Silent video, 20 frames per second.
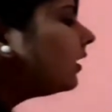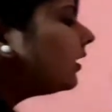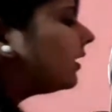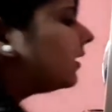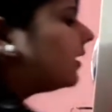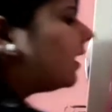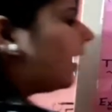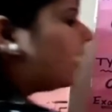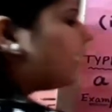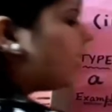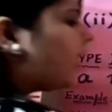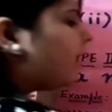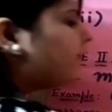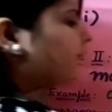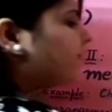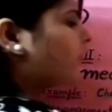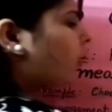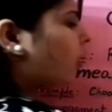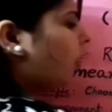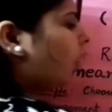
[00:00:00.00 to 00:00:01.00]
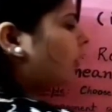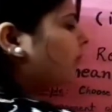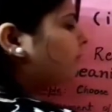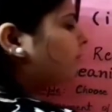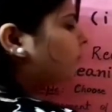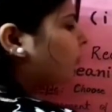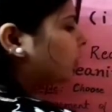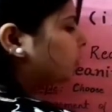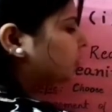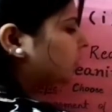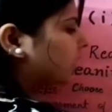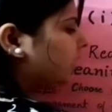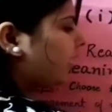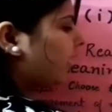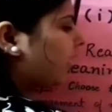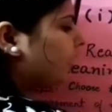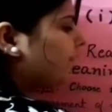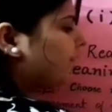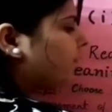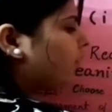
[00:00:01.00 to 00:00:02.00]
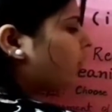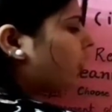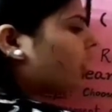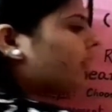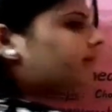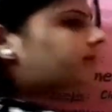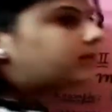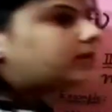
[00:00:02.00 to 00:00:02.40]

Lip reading: Can I form? What can I form?